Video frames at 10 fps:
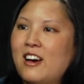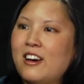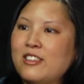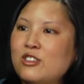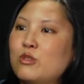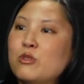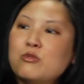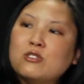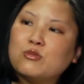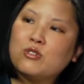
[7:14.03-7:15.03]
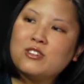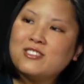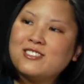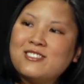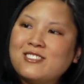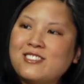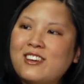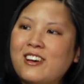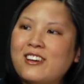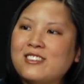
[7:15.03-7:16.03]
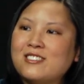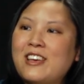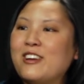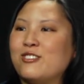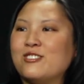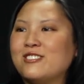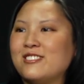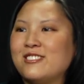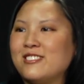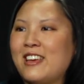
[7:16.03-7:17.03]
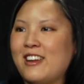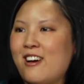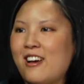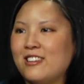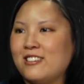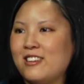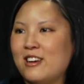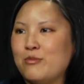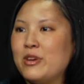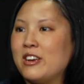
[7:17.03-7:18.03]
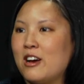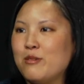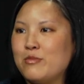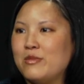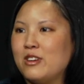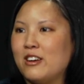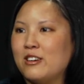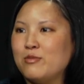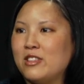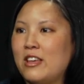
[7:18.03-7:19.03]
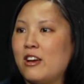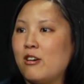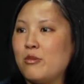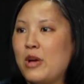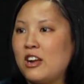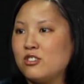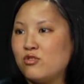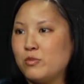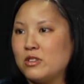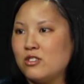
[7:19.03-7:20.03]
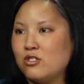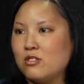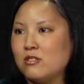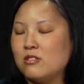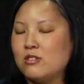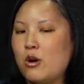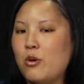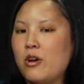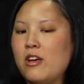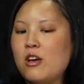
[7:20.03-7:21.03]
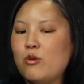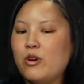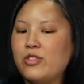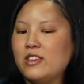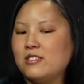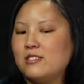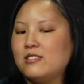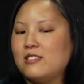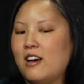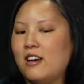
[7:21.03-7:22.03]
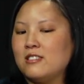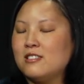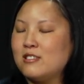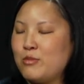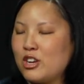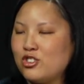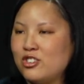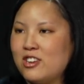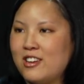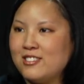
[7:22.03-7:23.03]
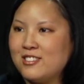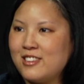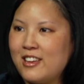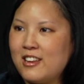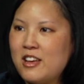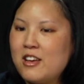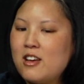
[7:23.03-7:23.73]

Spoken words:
The human resource scanners cannot pick up that they are a match for positions. And so what this system actually does is it